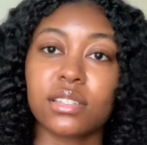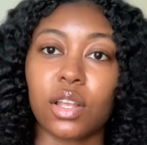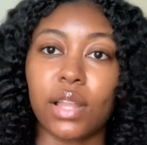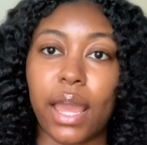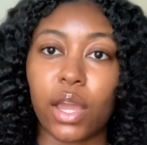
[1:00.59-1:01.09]

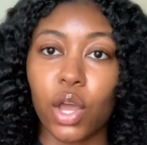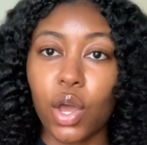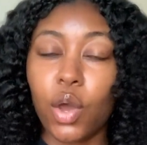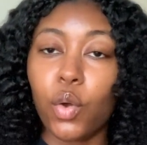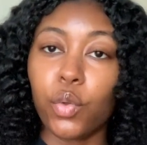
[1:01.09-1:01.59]
So like
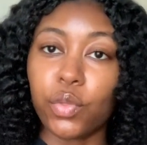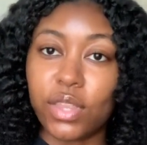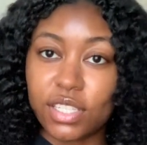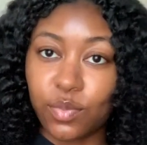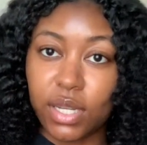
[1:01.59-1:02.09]

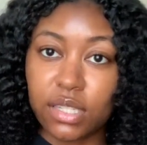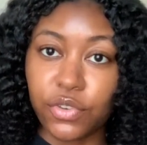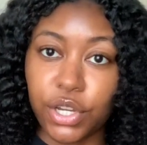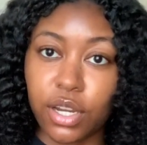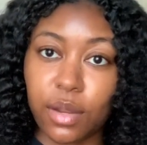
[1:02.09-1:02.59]
this one is
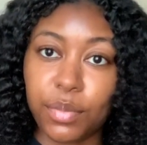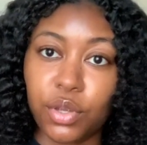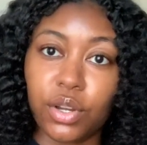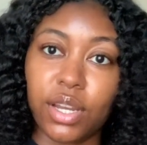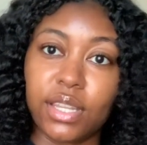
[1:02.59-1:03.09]
for your
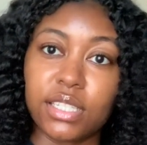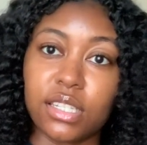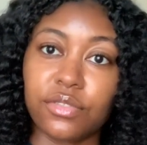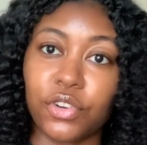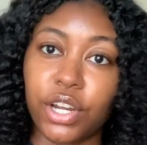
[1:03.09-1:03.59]
computer and this
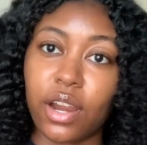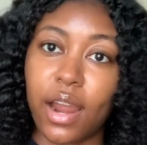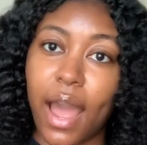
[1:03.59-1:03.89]
is for your